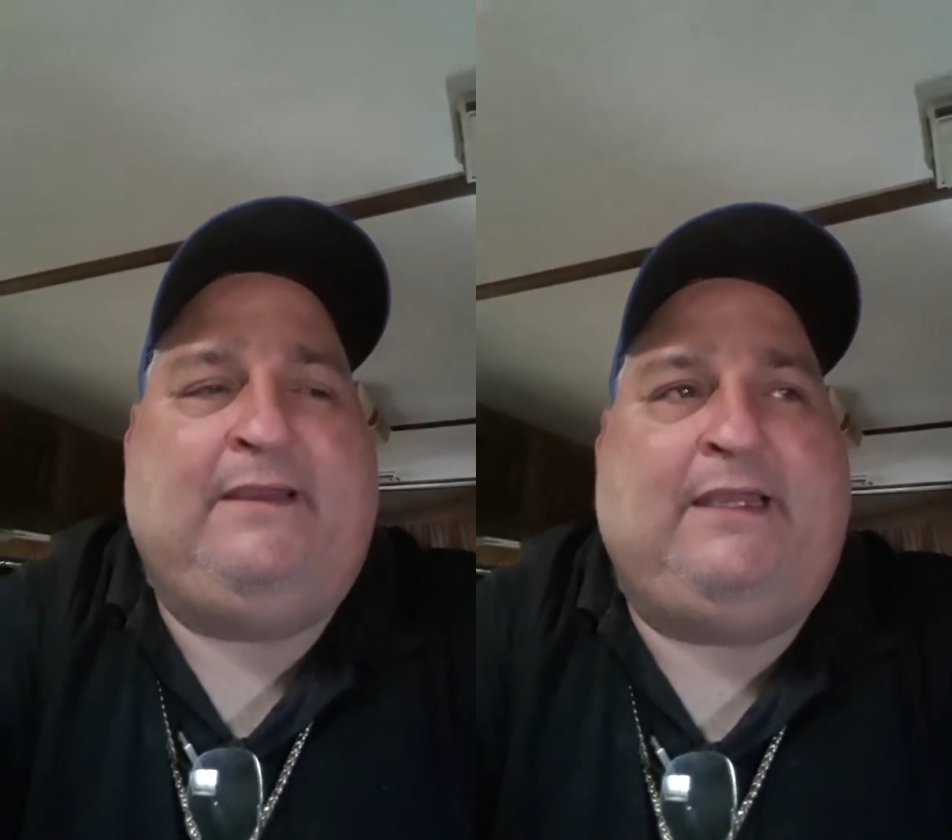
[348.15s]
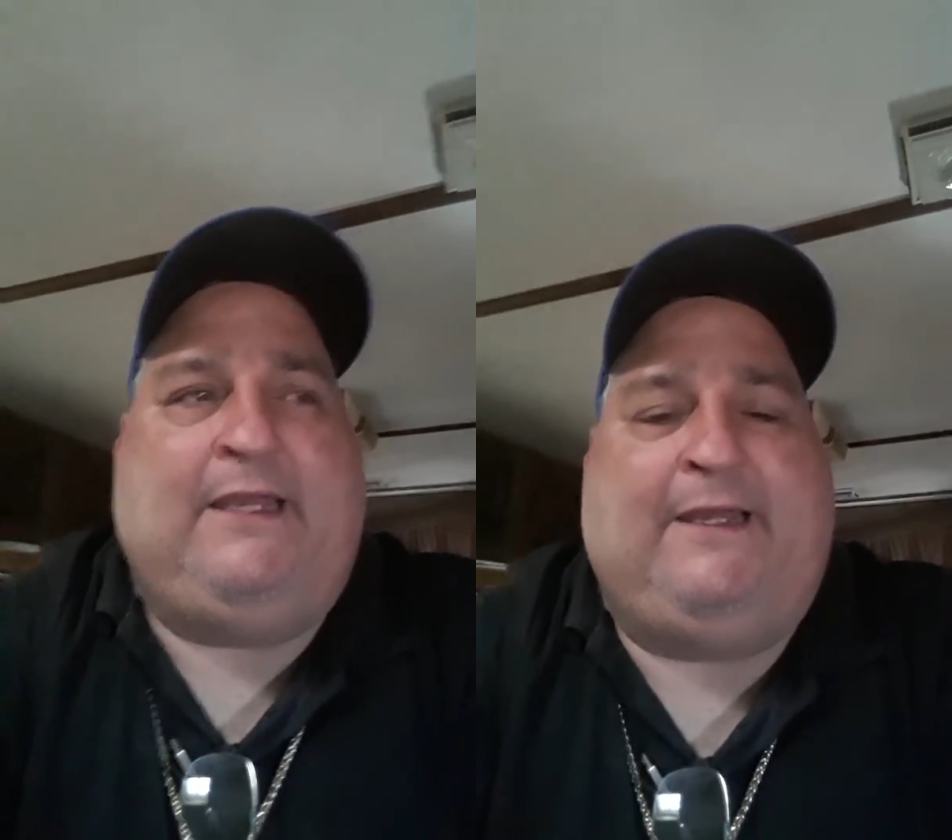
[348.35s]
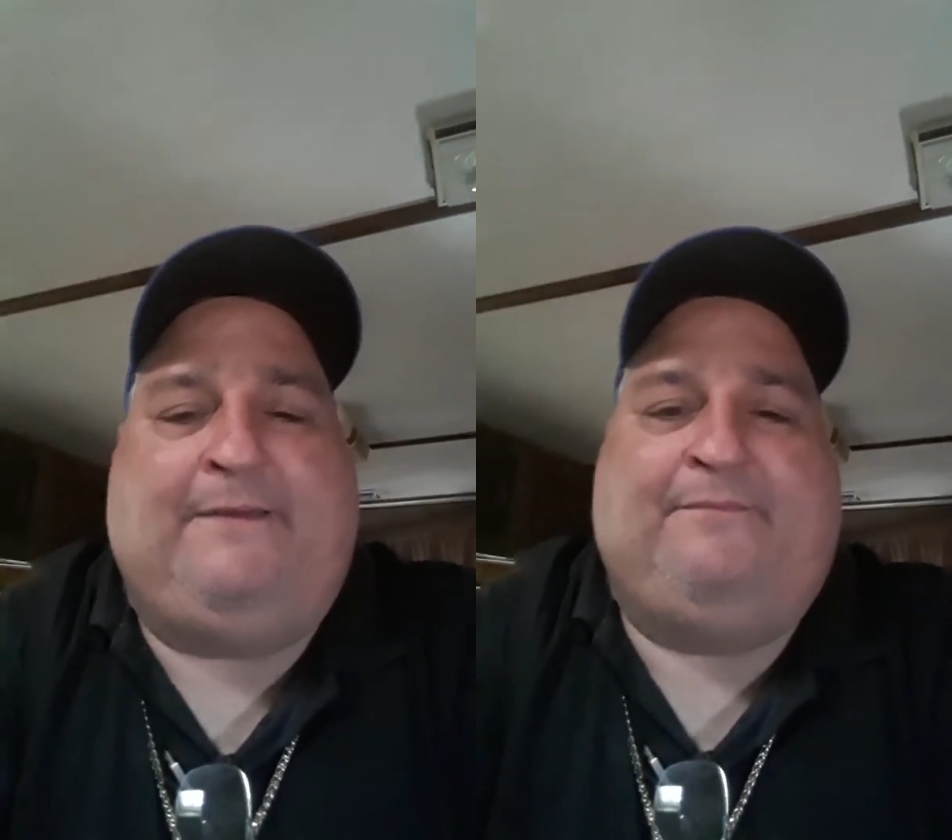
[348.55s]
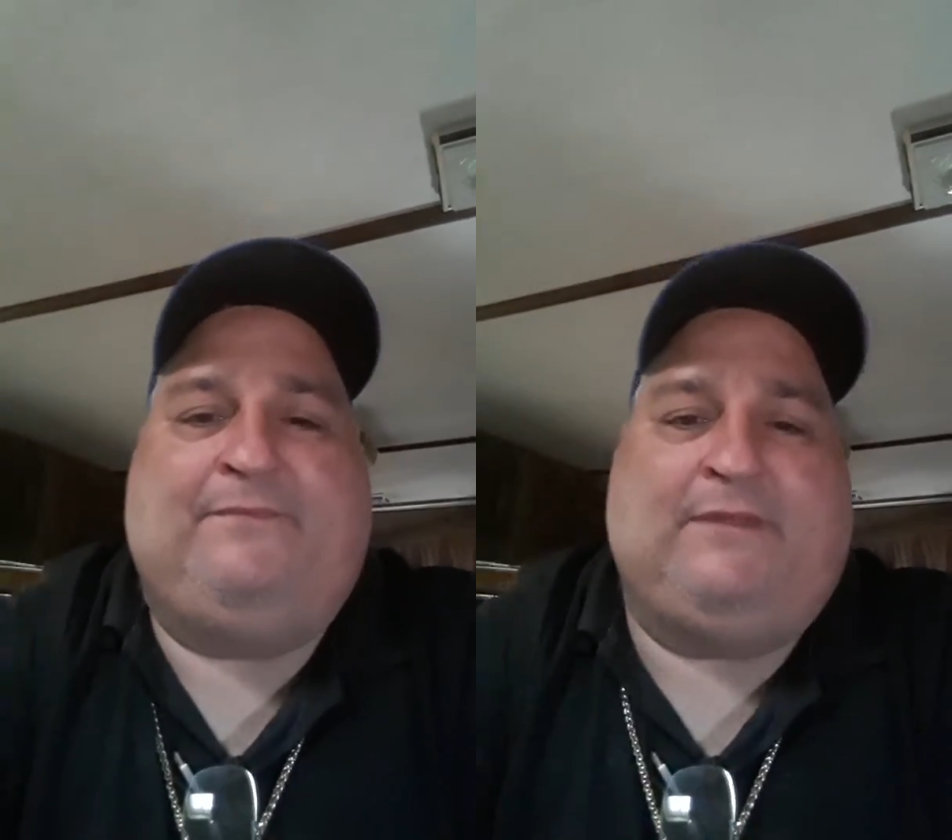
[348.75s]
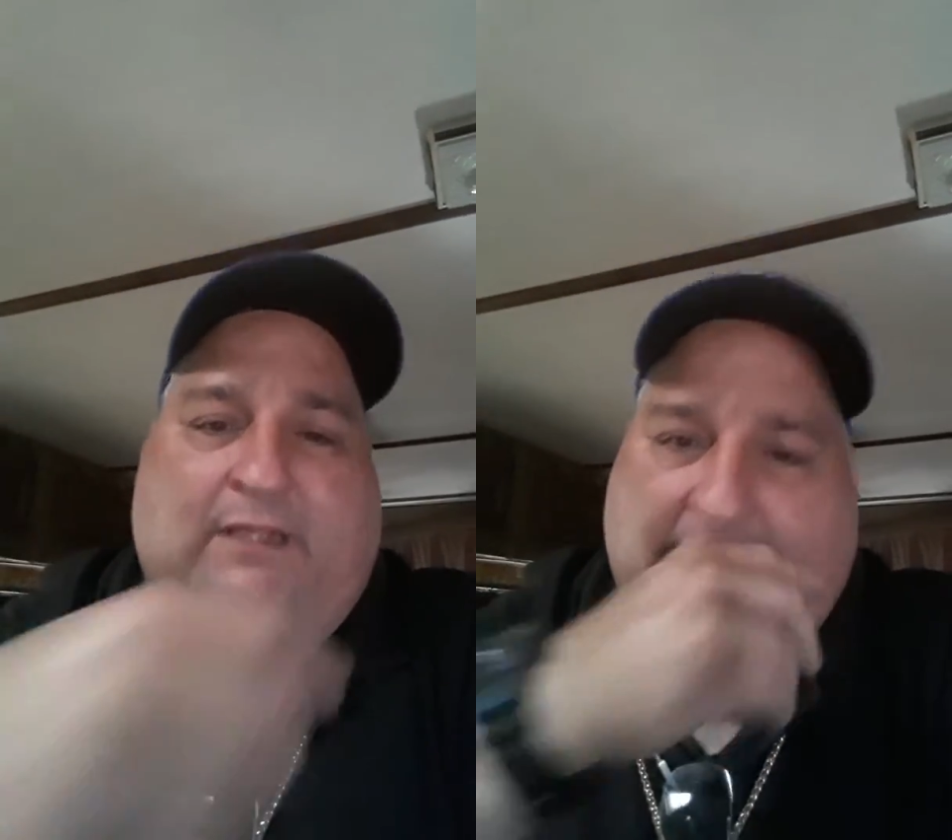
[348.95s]
A
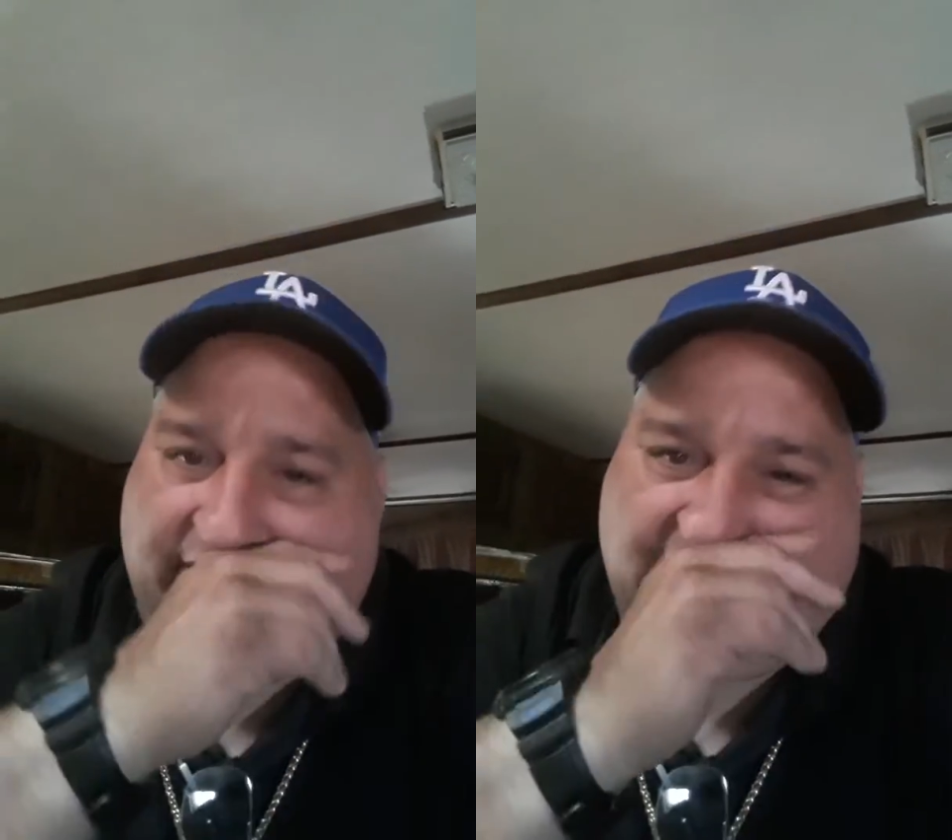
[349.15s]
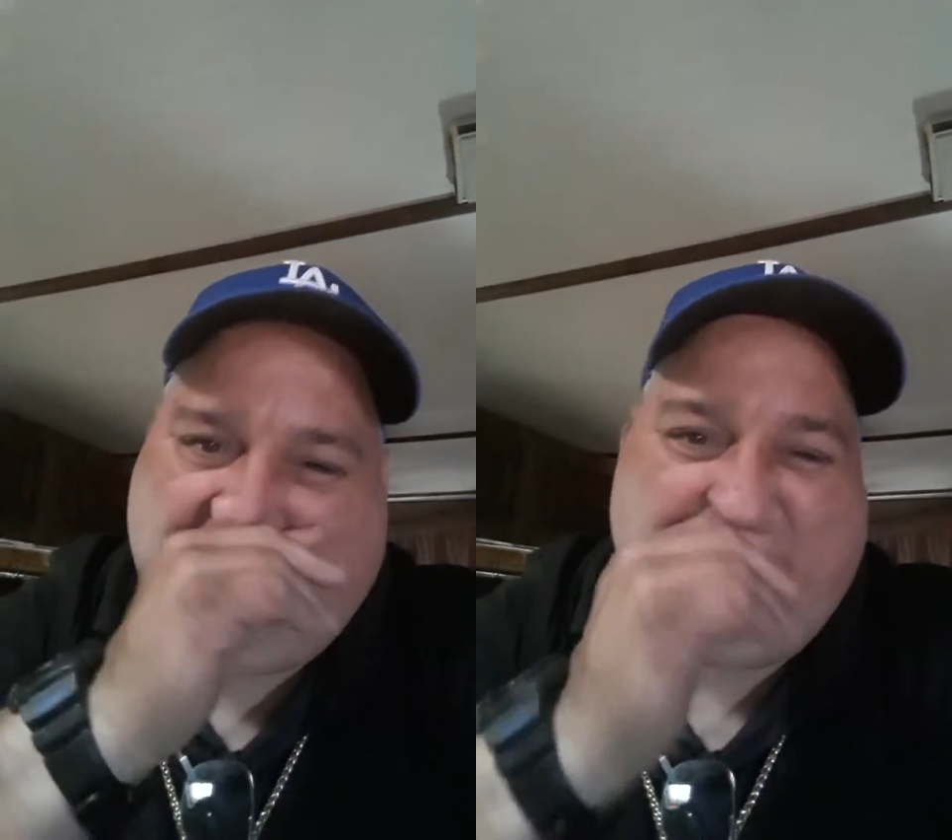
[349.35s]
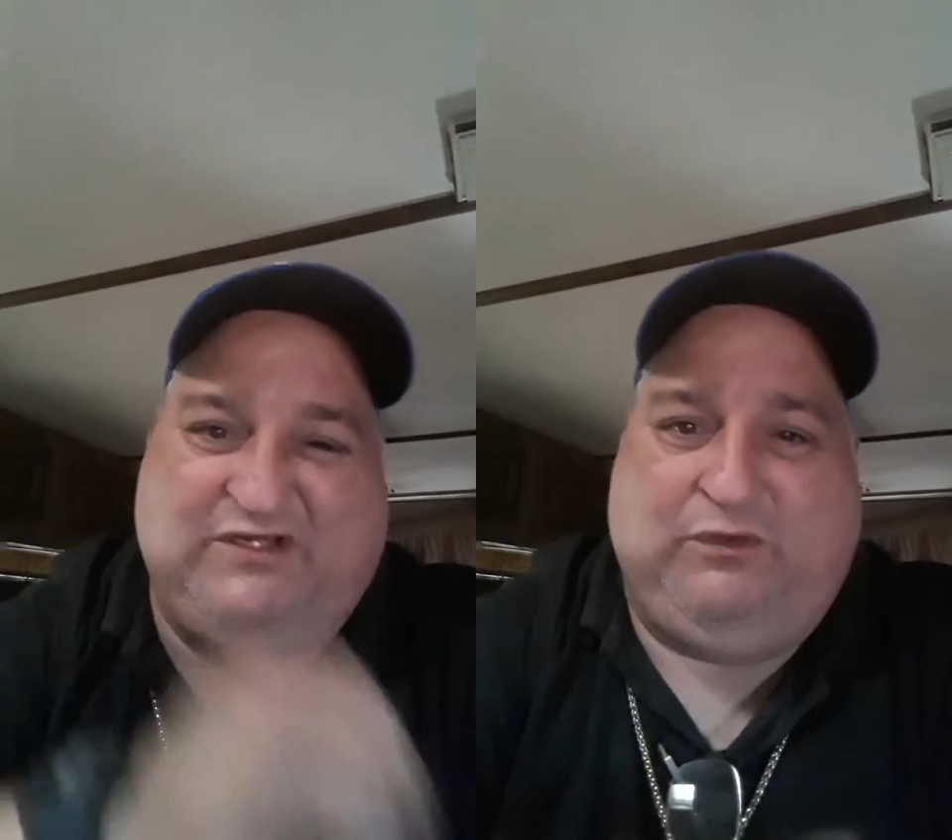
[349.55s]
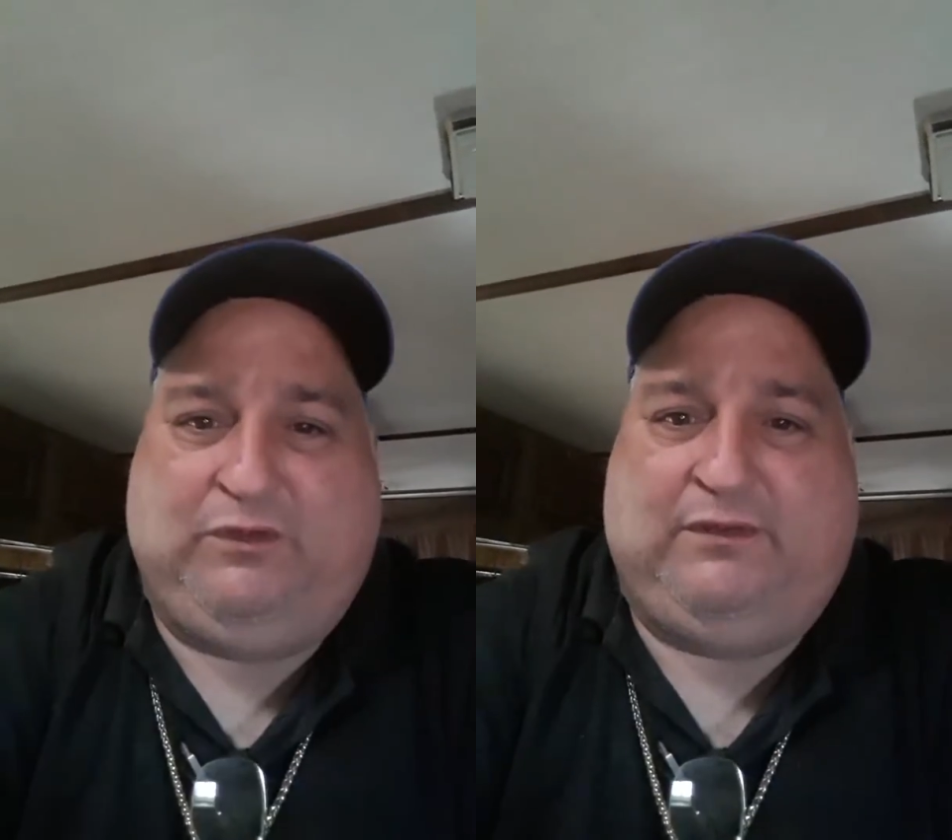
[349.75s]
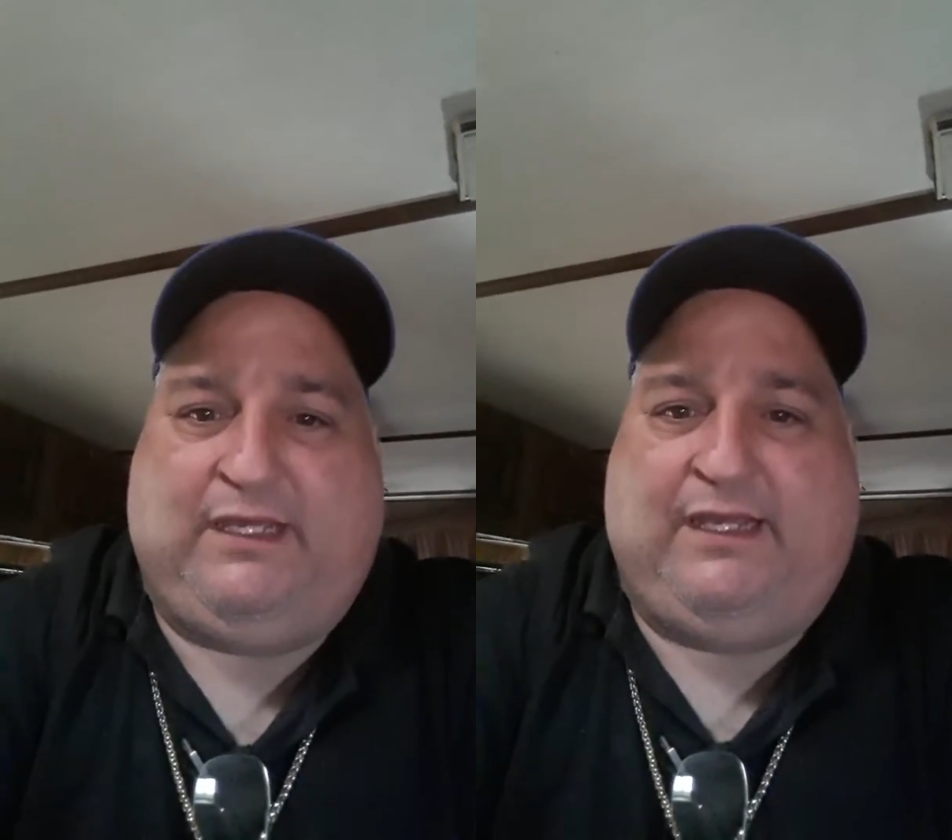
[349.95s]
lot of old school